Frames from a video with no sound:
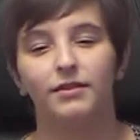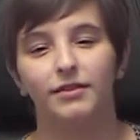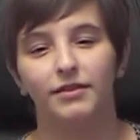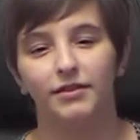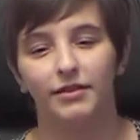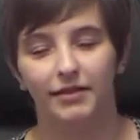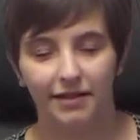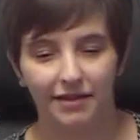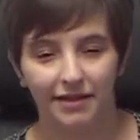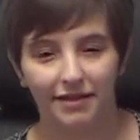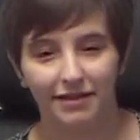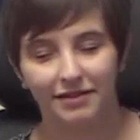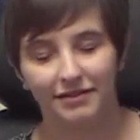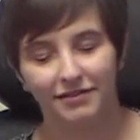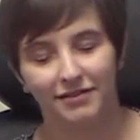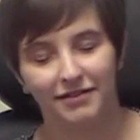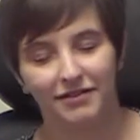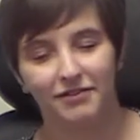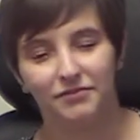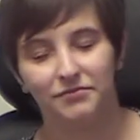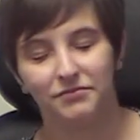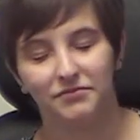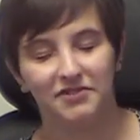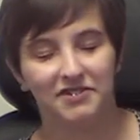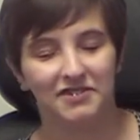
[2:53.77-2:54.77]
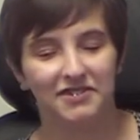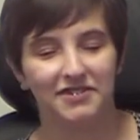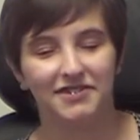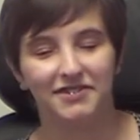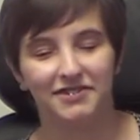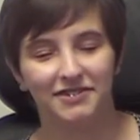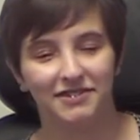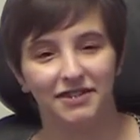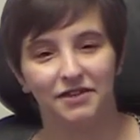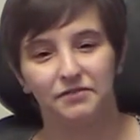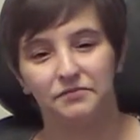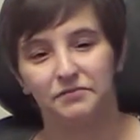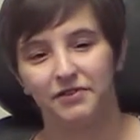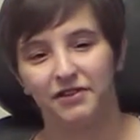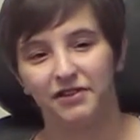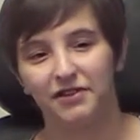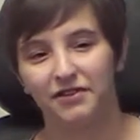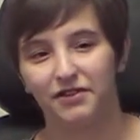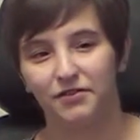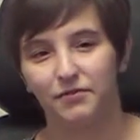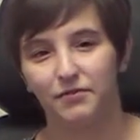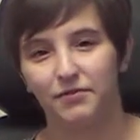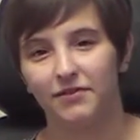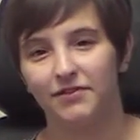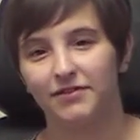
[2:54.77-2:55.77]
Yeah, it was
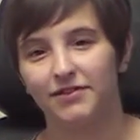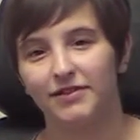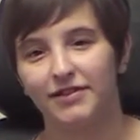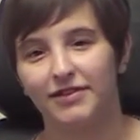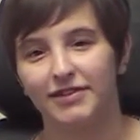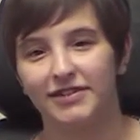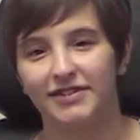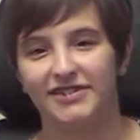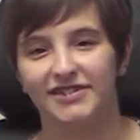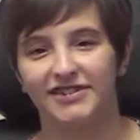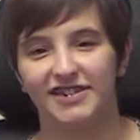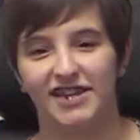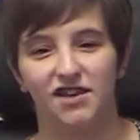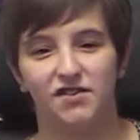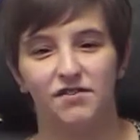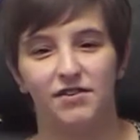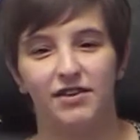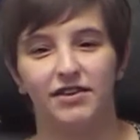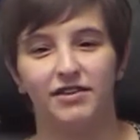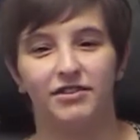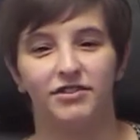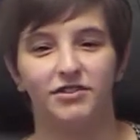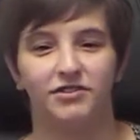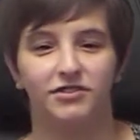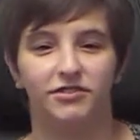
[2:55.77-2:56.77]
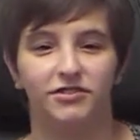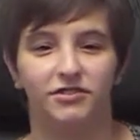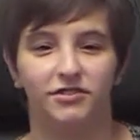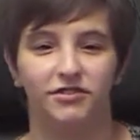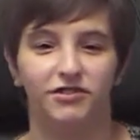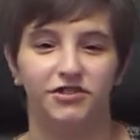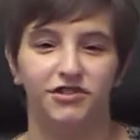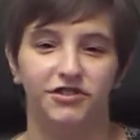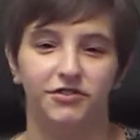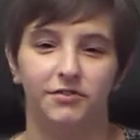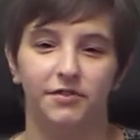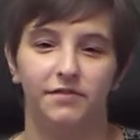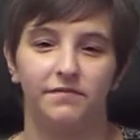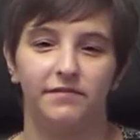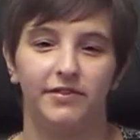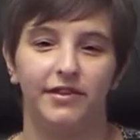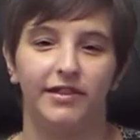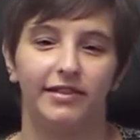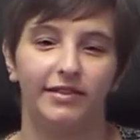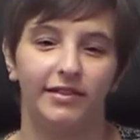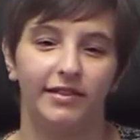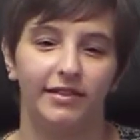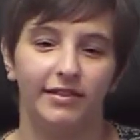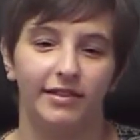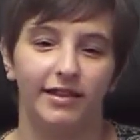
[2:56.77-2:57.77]
definitely worth it, because now I can do
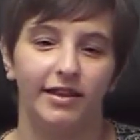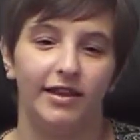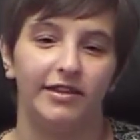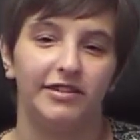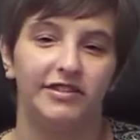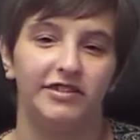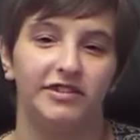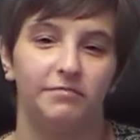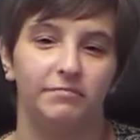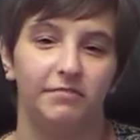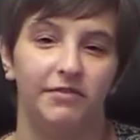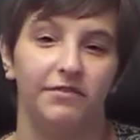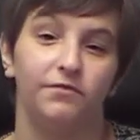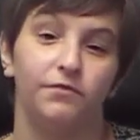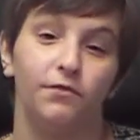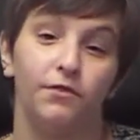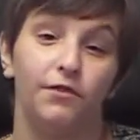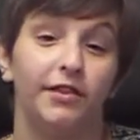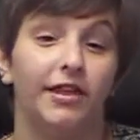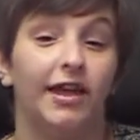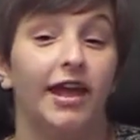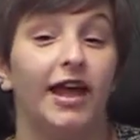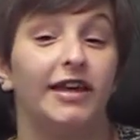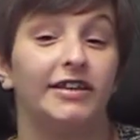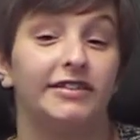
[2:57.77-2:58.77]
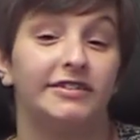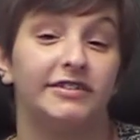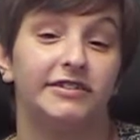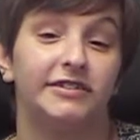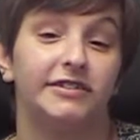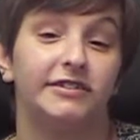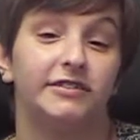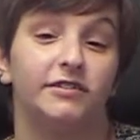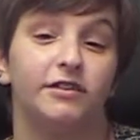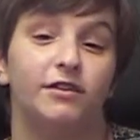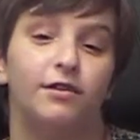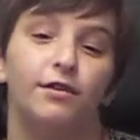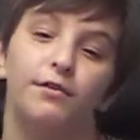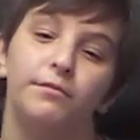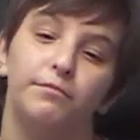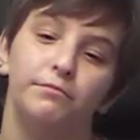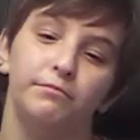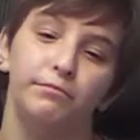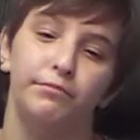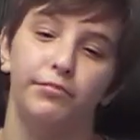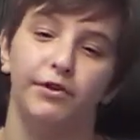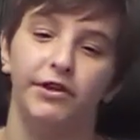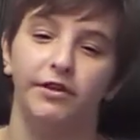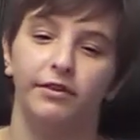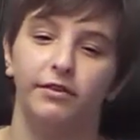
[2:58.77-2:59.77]
everything that I did before the accident,
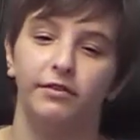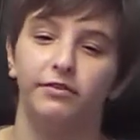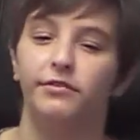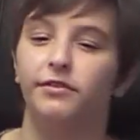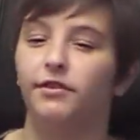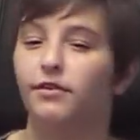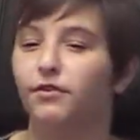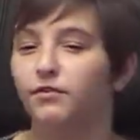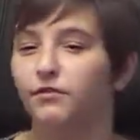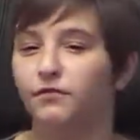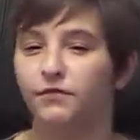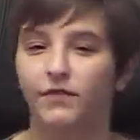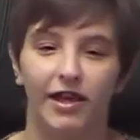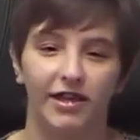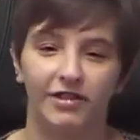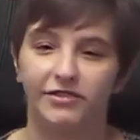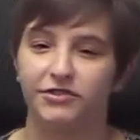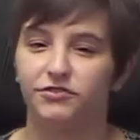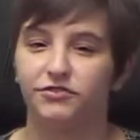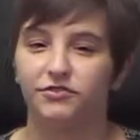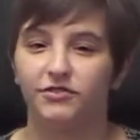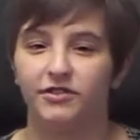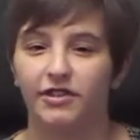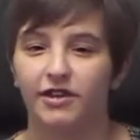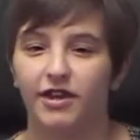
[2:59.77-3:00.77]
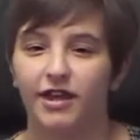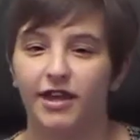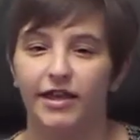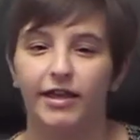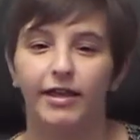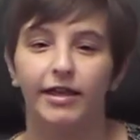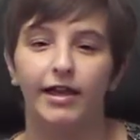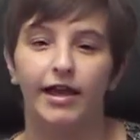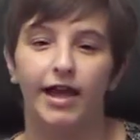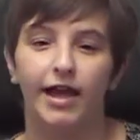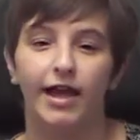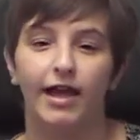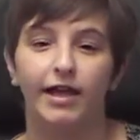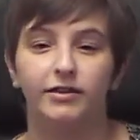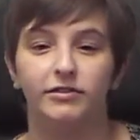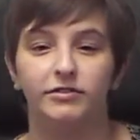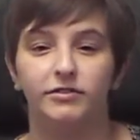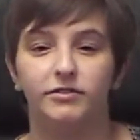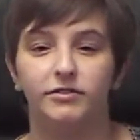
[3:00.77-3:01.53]
but a little faster than I had.